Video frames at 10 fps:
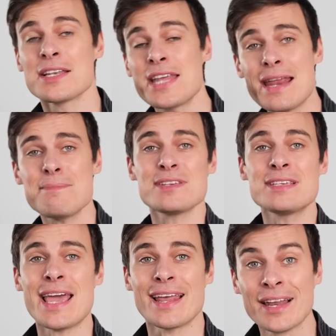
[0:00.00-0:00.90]

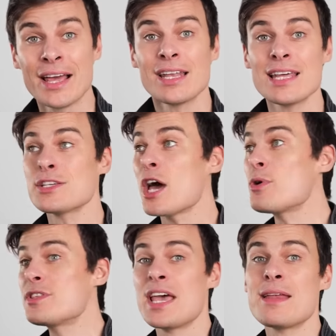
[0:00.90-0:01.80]
10%. Let's go
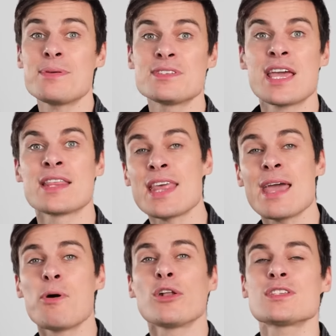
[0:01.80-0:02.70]
with 10%.
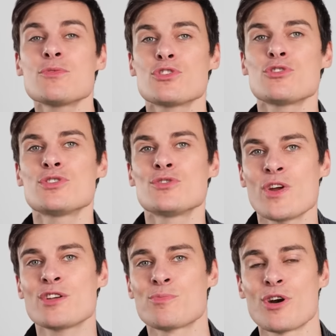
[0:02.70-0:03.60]
Their policy reduces
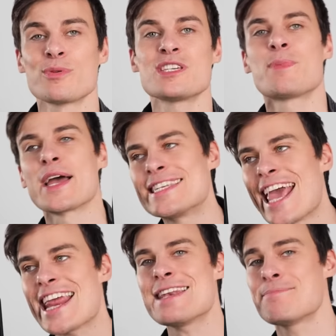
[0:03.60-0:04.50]
rental properties by
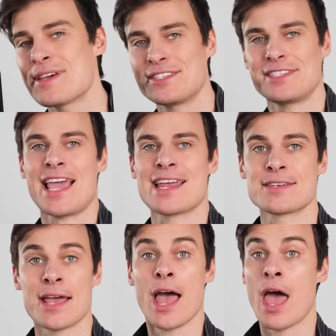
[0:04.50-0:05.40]
10%.